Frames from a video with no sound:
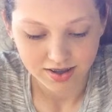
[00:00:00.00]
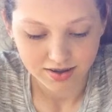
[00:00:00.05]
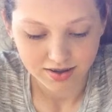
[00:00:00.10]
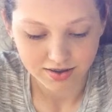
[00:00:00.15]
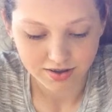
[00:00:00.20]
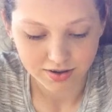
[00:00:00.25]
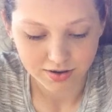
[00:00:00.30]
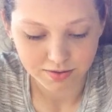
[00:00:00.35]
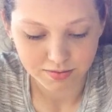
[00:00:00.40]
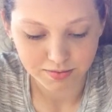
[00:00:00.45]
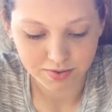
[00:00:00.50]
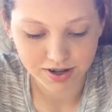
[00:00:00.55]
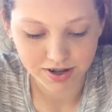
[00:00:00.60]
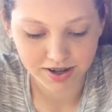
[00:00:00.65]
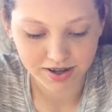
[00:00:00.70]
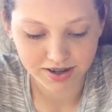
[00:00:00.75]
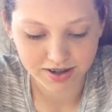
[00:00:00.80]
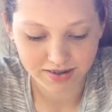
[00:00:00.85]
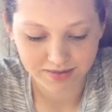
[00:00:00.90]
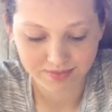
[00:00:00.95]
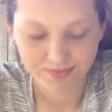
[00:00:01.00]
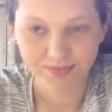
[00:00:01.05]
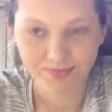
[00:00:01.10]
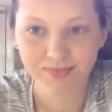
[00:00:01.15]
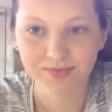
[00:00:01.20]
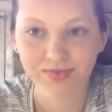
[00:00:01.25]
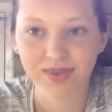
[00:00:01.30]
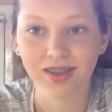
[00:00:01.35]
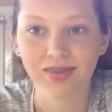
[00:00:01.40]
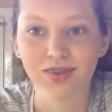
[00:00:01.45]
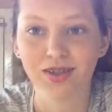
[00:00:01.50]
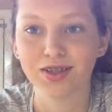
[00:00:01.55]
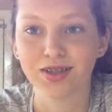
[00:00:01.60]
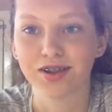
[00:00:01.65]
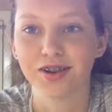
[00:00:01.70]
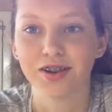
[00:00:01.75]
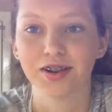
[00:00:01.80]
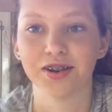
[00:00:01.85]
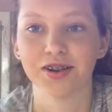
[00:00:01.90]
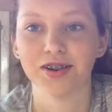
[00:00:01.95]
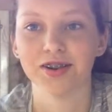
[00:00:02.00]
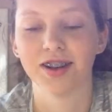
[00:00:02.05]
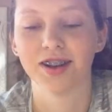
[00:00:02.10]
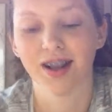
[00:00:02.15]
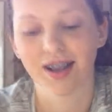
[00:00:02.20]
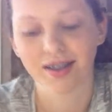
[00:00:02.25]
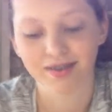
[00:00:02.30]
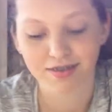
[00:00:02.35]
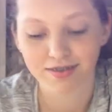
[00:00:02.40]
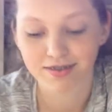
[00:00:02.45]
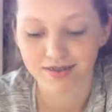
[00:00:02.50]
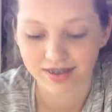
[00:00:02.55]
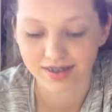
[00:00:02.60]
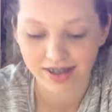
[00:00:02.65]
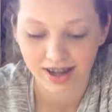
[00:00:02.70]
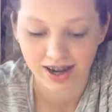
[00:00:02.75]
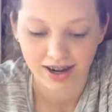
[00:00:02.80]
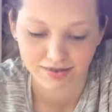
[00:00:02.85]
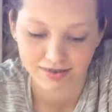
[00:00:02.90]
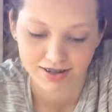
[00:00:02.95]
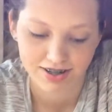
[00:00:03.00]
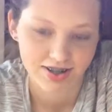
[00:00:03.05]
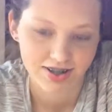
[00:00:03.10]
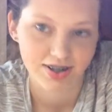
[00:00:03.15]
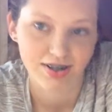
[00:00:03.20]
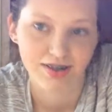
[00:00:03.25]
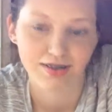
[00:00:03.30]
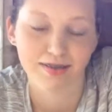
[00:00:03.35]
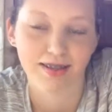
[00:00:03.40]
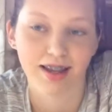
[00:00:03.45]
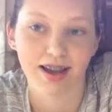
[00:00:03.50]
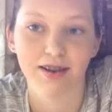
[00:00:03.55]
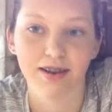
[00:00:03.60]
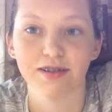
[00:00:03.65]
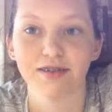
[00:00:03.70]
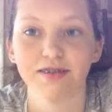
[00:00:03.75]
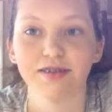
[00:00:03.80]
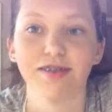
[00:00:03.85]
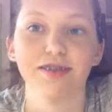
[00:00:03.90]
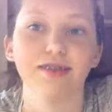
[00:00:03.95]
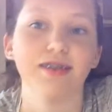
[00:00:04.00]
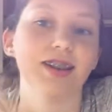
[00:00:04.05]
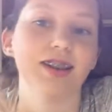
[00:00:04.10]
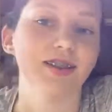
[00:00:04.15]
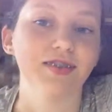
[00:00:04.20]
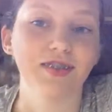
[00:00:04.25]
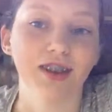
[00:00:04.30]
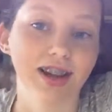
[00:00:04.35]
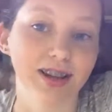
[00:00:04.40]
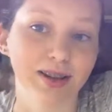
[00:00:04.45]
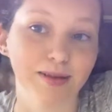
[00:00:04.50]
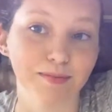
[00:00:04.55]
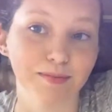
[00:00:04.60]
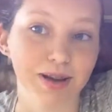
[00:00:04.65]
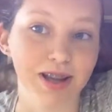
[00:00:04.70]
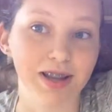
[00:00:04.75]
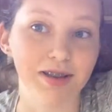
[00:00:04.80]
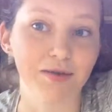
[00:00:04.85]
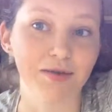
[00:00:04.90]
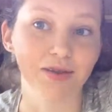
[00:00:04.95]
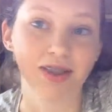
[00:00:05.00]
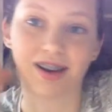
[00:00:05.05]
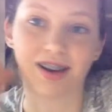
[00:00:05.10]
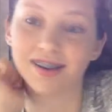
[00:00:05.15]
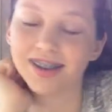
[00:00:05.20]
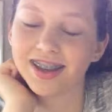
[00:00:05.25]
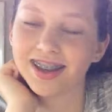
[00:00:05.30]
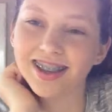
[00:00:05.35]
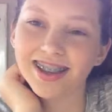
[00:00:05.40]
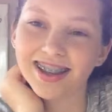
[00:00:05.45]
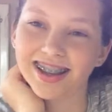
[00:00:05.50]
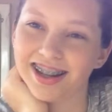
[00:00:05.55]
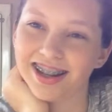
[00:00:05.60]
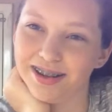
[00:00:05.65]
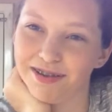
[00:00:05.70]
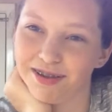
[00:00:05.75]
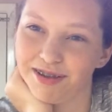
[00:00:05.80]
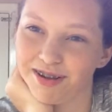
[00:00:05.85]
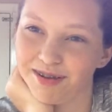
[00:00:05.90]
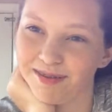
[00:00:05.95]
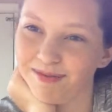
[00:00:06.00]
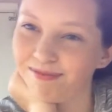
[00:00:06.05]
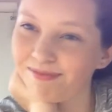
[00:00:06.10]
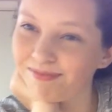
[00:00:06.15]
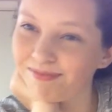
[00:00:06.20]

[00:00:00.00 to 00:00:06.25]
So we're gonna give this a go and see how it turns out and see if I can bake without killing anyone.